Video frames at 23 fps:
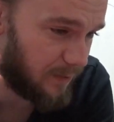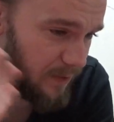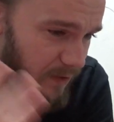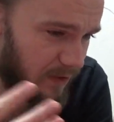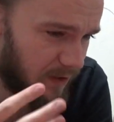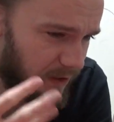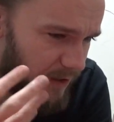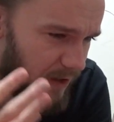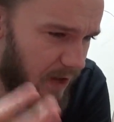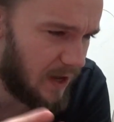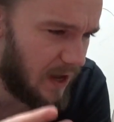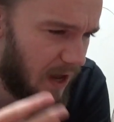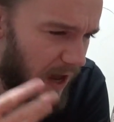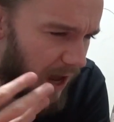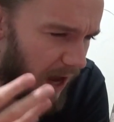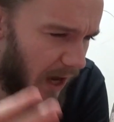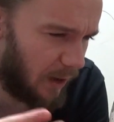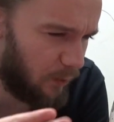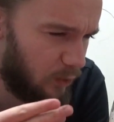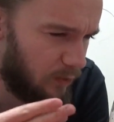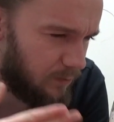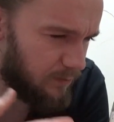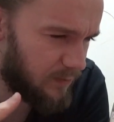But the
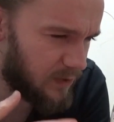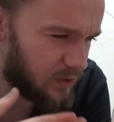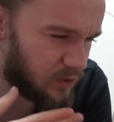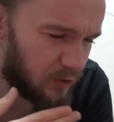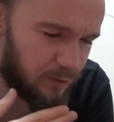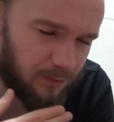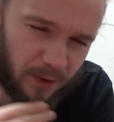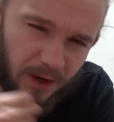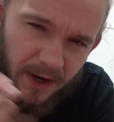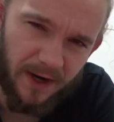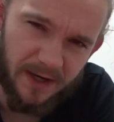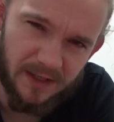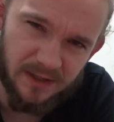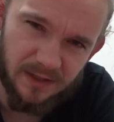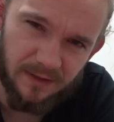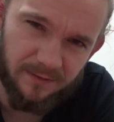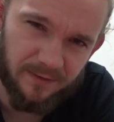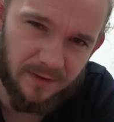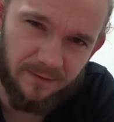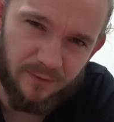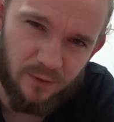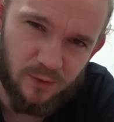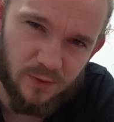I wouldn't be surprised
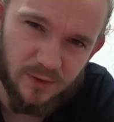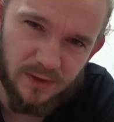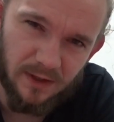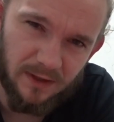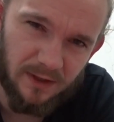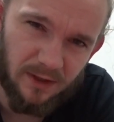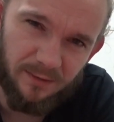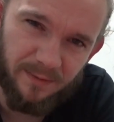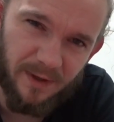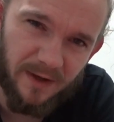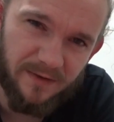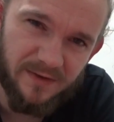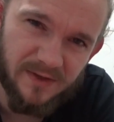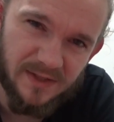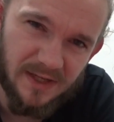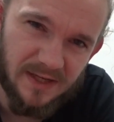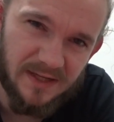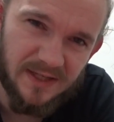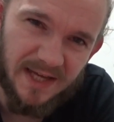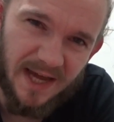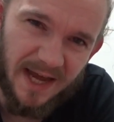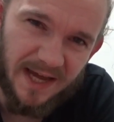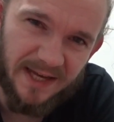if they've used a little bit of
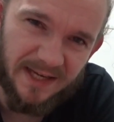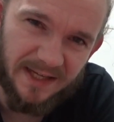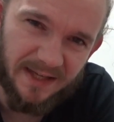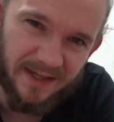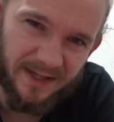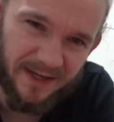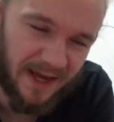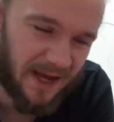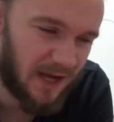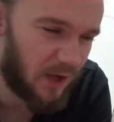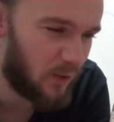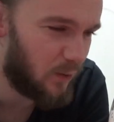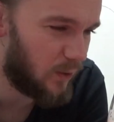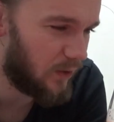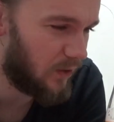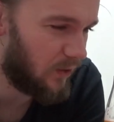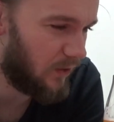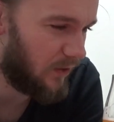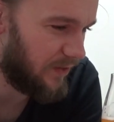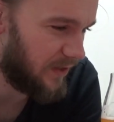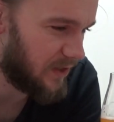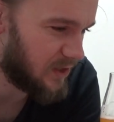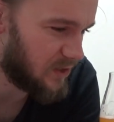Centennial and
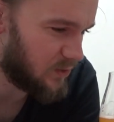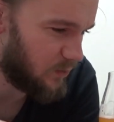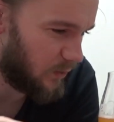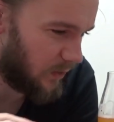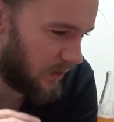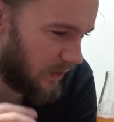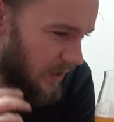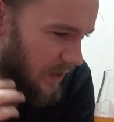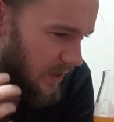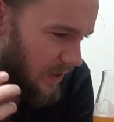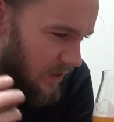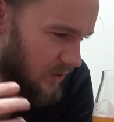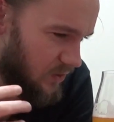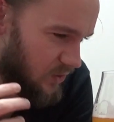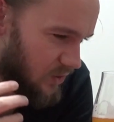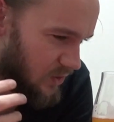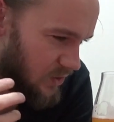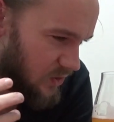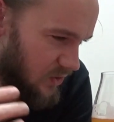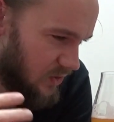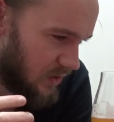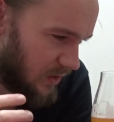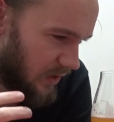Equinox in this one
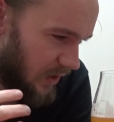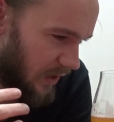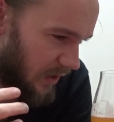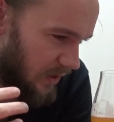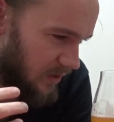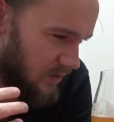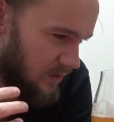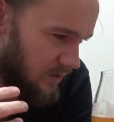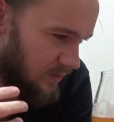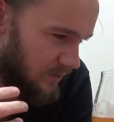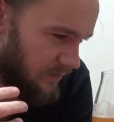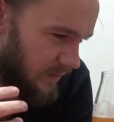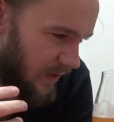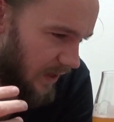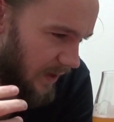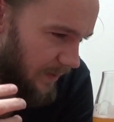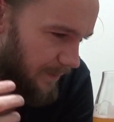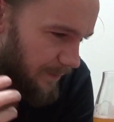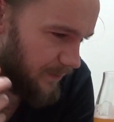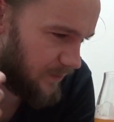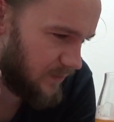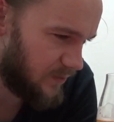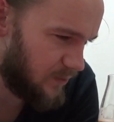just to kind of
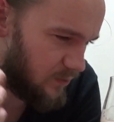um,